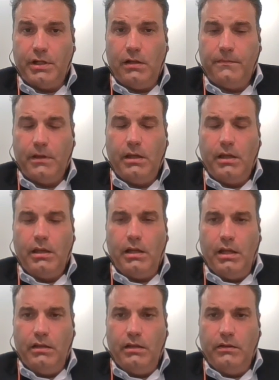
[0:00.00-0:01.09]
the shelf
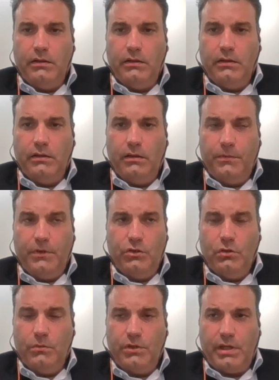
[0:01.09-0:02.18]
and into the
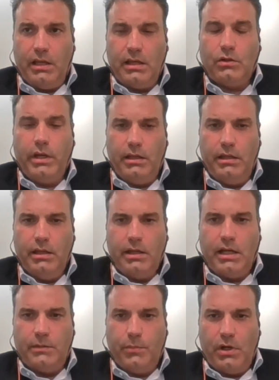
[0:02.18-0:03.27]
consumer's hands as
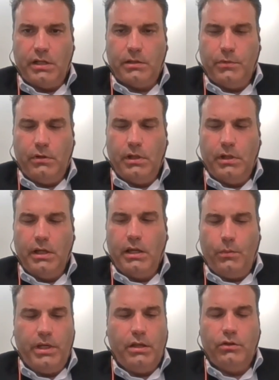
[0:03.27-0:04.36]
quickly as possible,
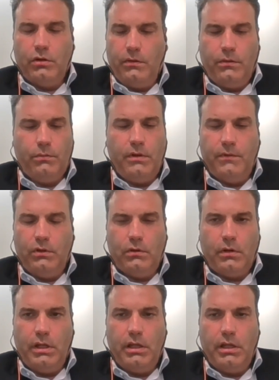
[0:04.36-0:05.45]
and that we can turn through
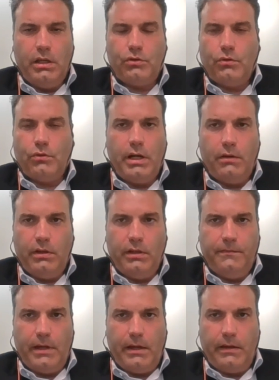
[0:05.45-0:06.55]
inventory extraordinarily
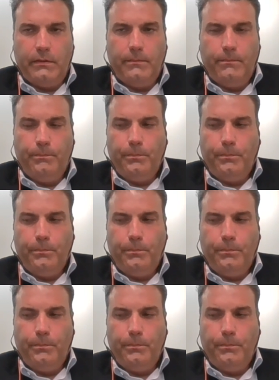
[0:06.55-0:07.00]
fast.